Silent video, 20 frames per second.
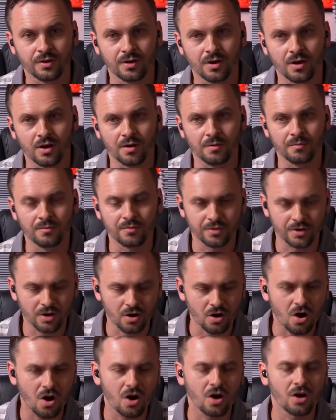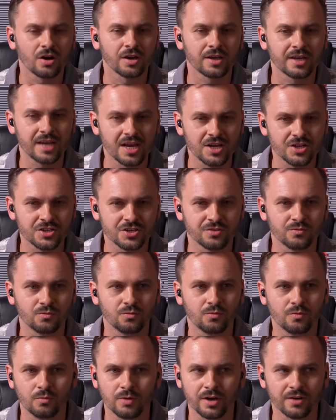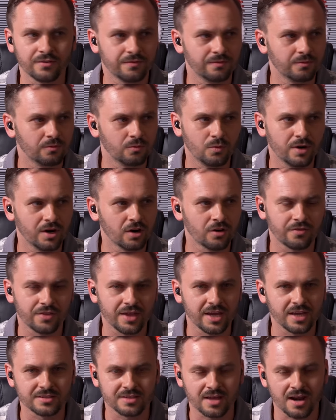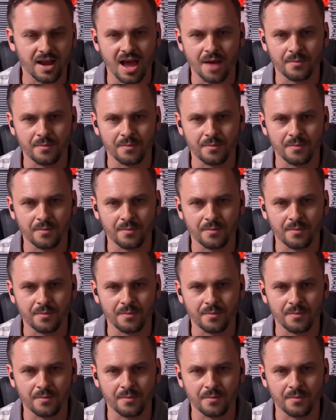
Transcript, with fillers: Um, there are on occasion weird weird things that